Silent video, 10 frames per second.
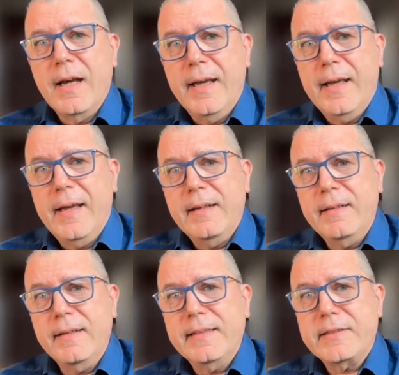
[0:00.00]

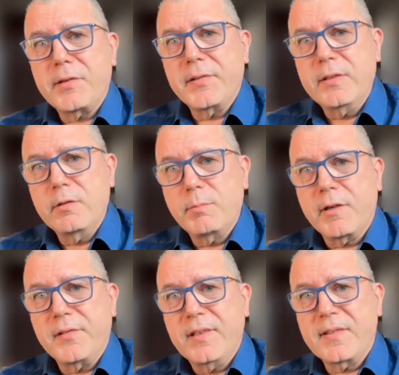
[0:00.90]
literacy
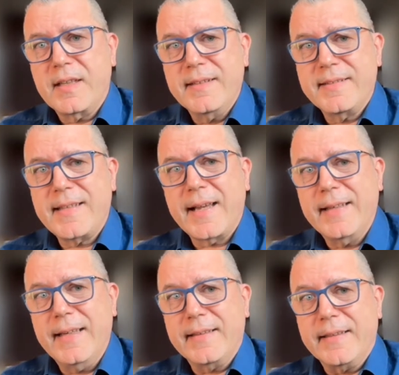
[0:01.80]
numeracy skills
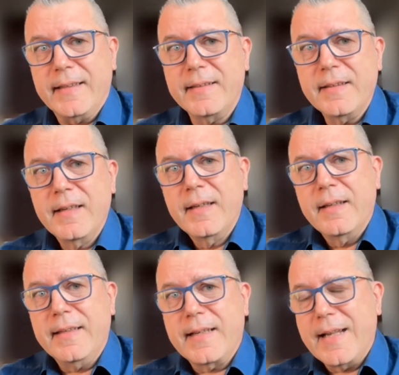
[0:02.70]
stagnated,
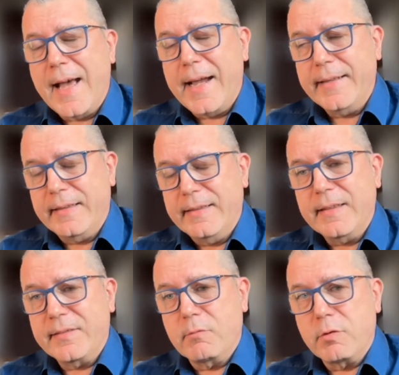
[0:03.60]
declined in
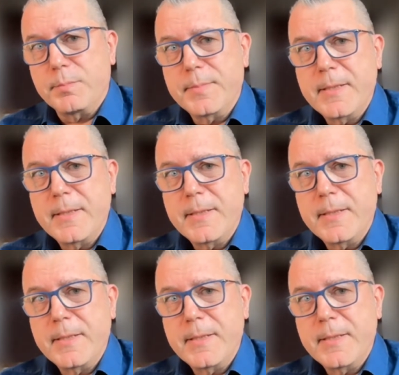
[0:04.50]
this group.